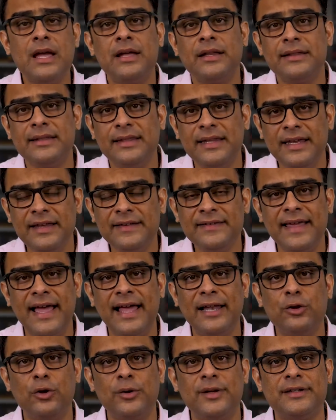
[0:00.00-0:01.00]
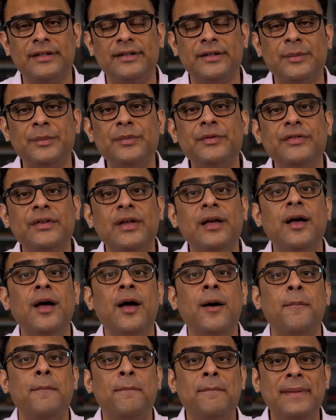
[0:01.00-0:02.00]
These algorithms
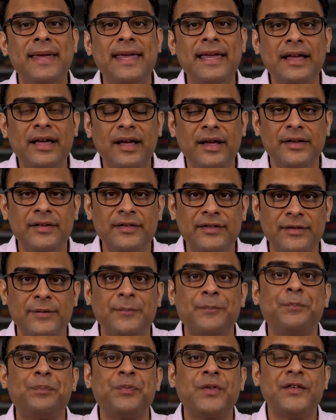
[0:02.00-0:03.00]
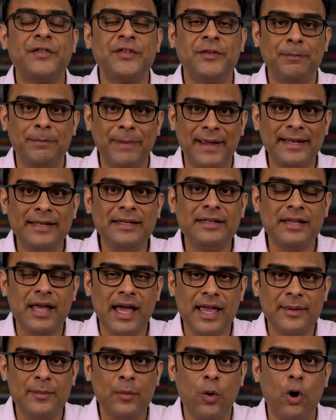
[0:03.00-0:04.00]
make us spend
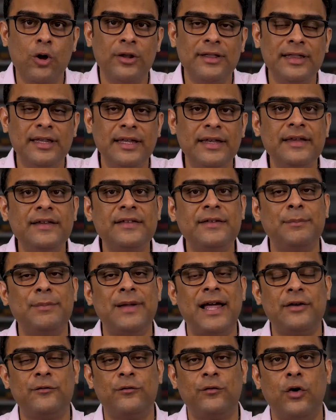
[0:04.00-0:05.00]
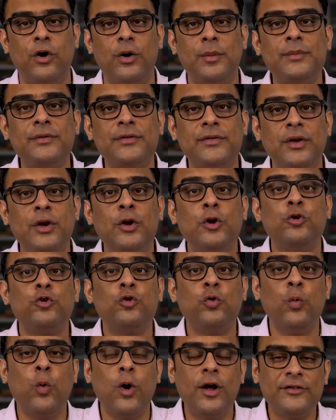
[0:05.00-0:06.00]
time on these platforms
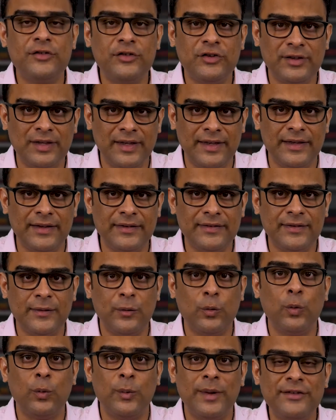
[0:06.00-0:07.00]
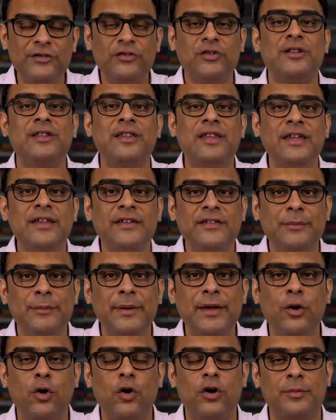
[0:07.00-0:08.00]
to watch things which these
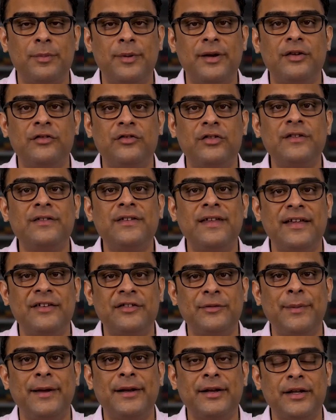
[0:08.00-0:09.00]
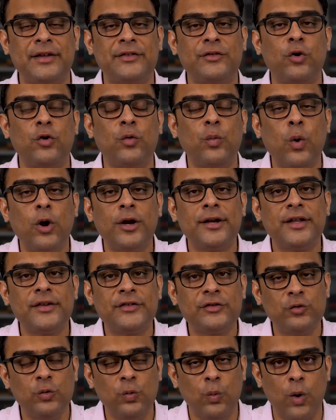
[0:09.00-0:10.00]
big corporations expect us or want
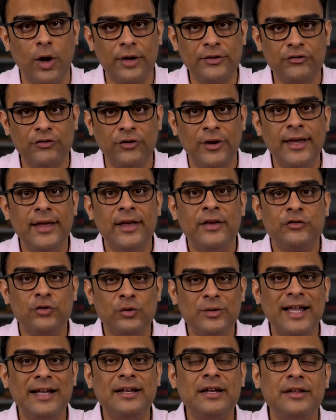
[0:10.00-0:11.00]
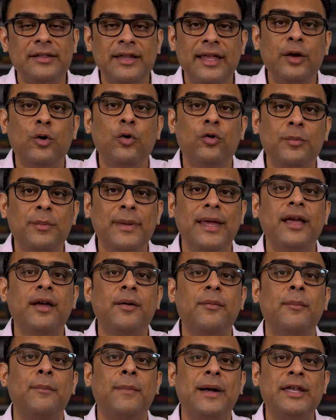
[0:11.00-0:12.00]
us to watch so that they could
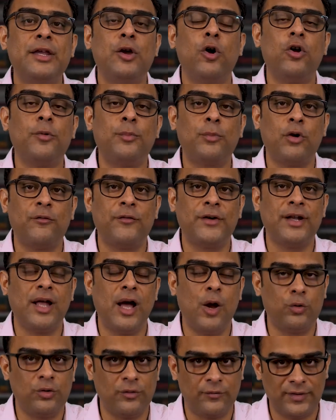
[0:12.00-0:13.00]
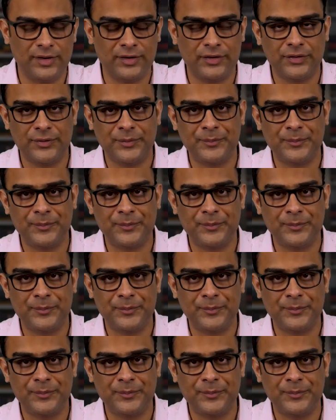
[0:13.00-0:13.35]
make money or profit out of it.